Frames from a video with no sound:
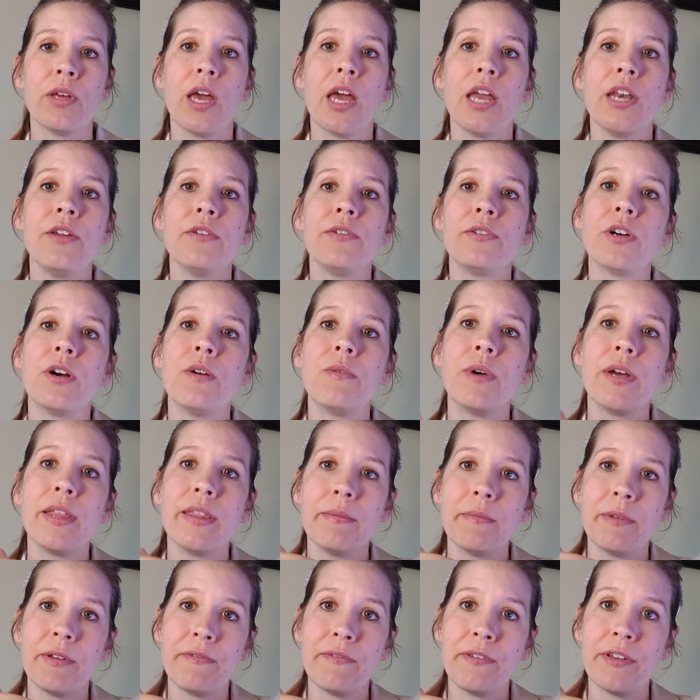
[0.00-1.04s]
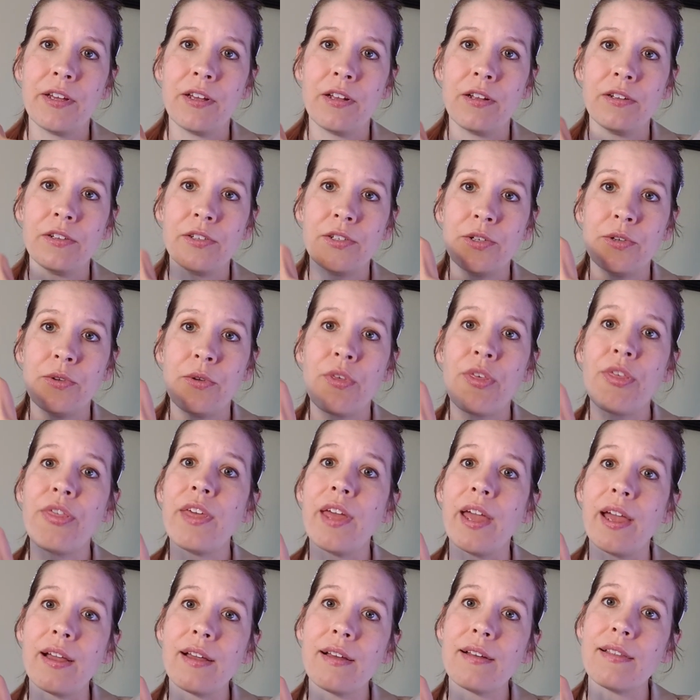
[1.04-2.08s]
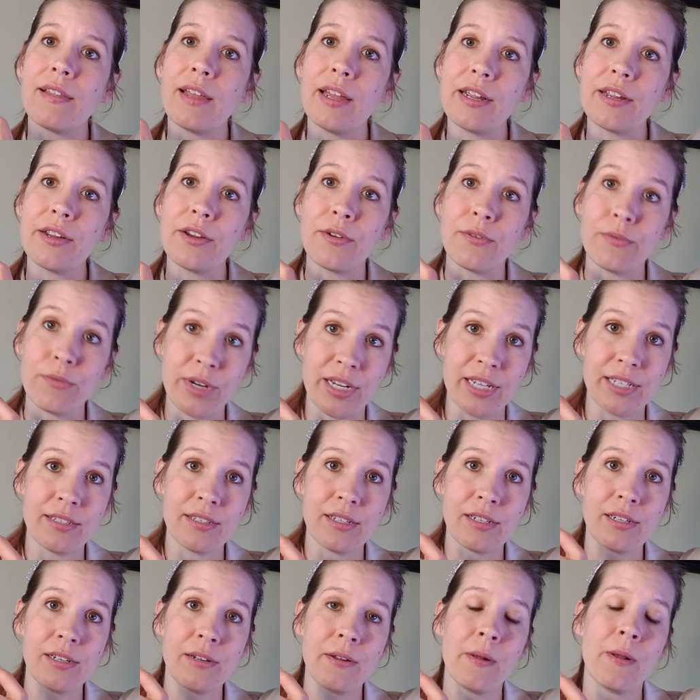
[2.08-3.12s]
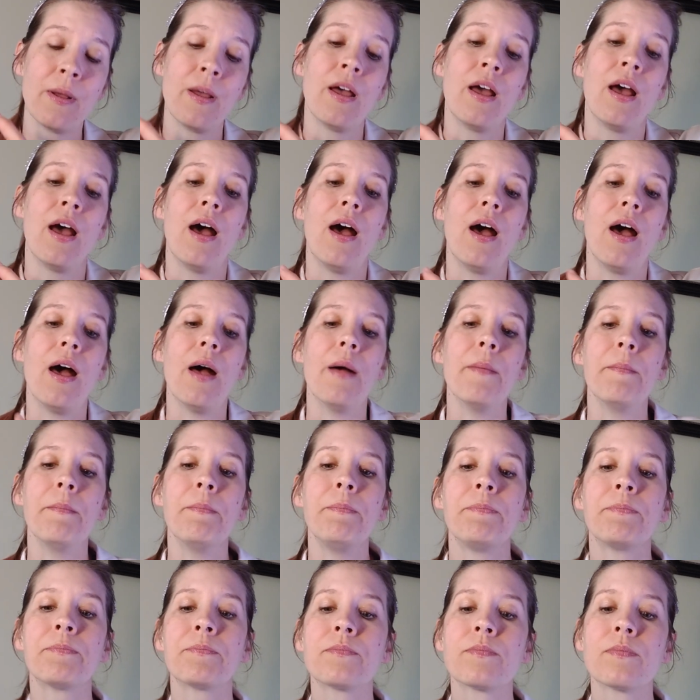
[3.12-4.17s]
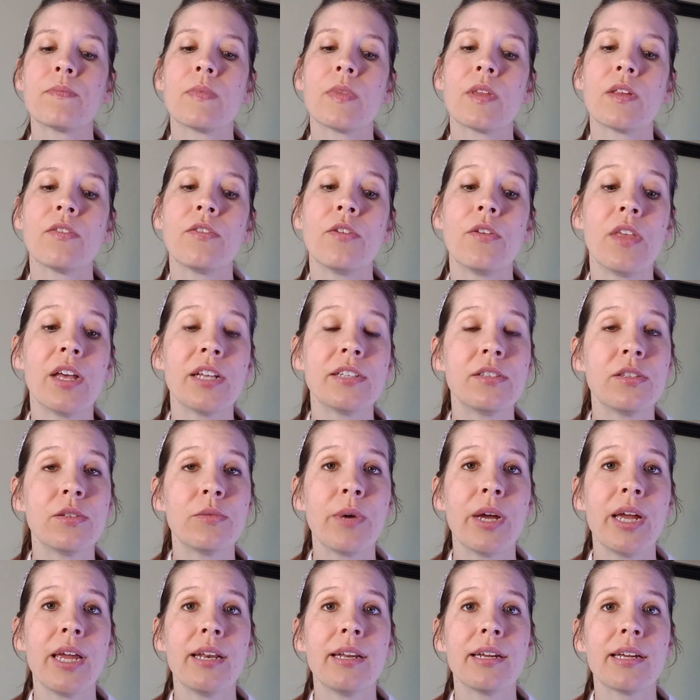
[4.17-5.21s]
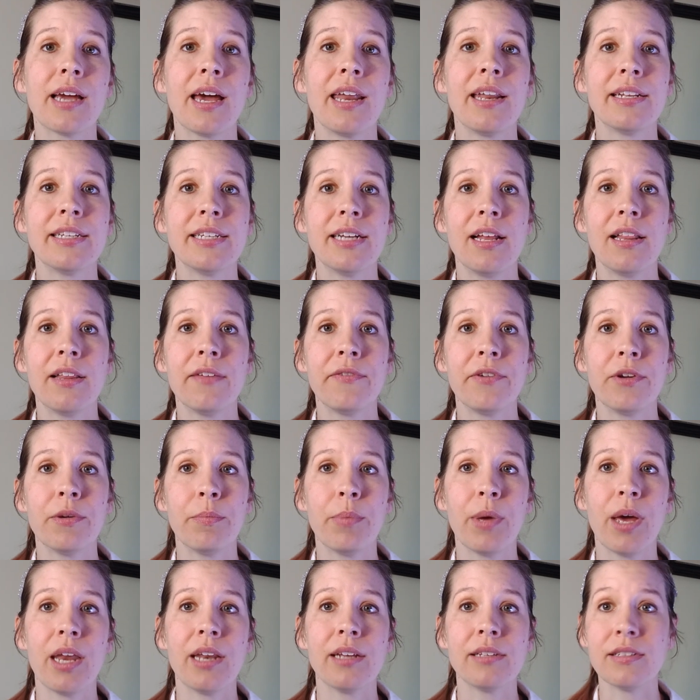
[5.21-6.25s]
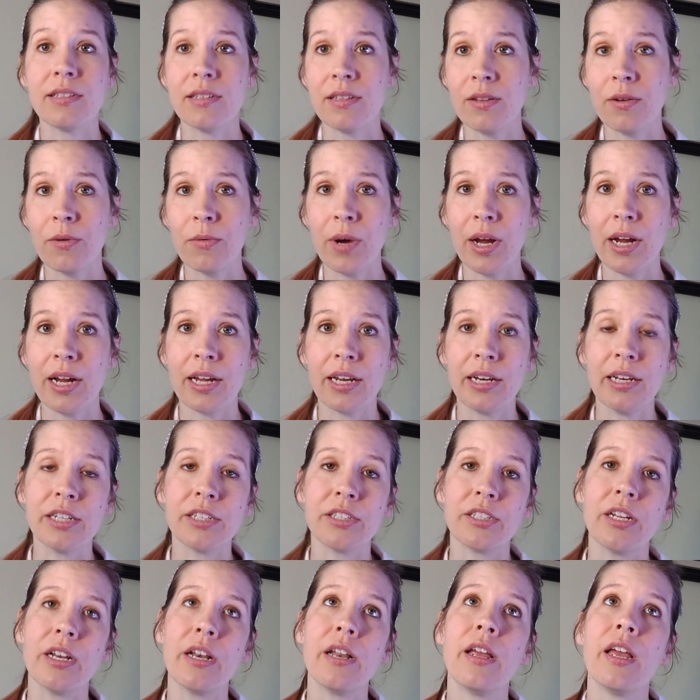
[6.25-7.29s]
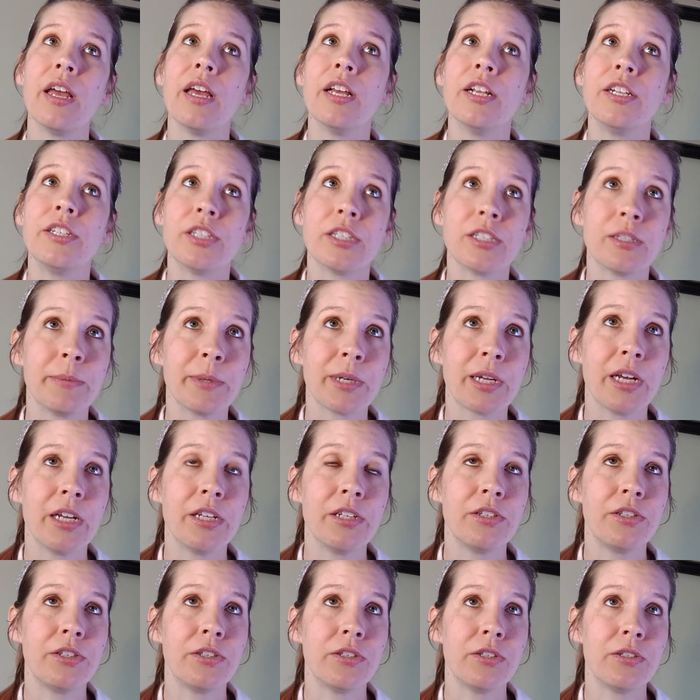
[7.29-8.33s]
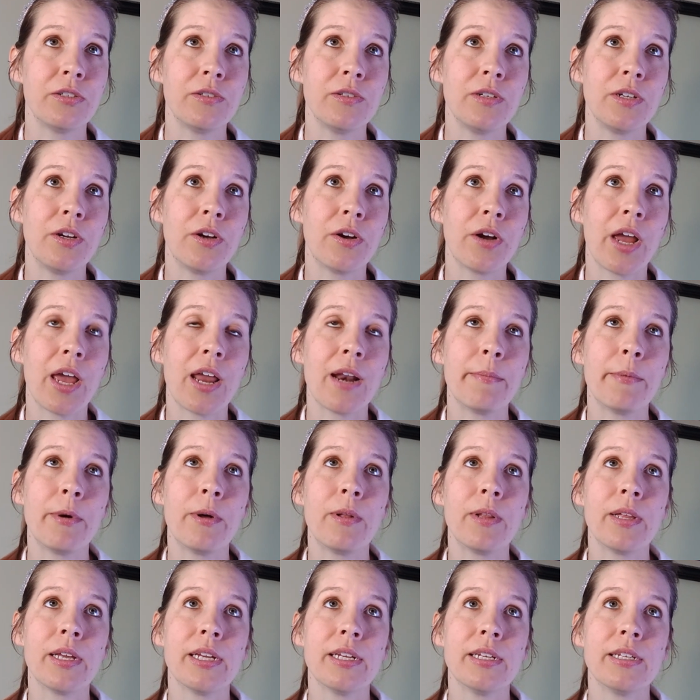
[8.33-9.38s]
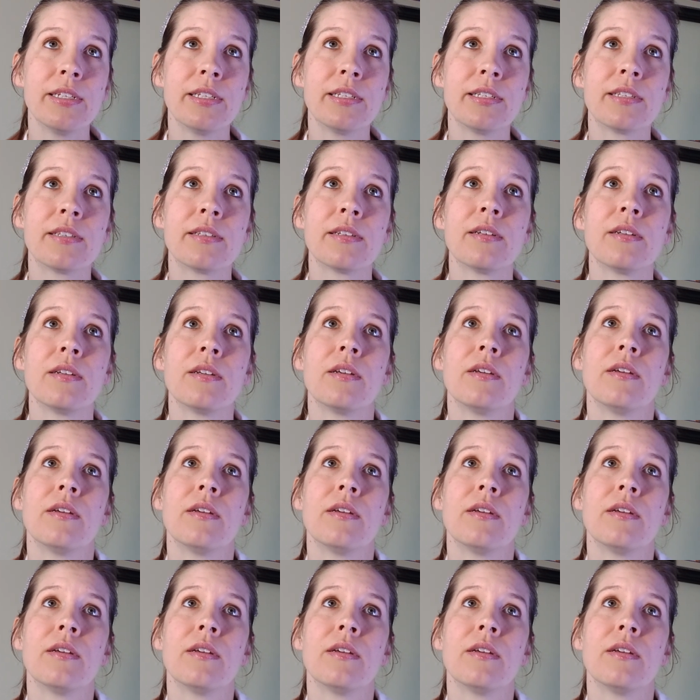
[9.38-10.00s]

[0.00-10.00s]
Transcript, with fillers: and you don't want them to feel too thick like your wrist um, so that's the way to kind of tell if your pet is in the right condition. Just because your your animal is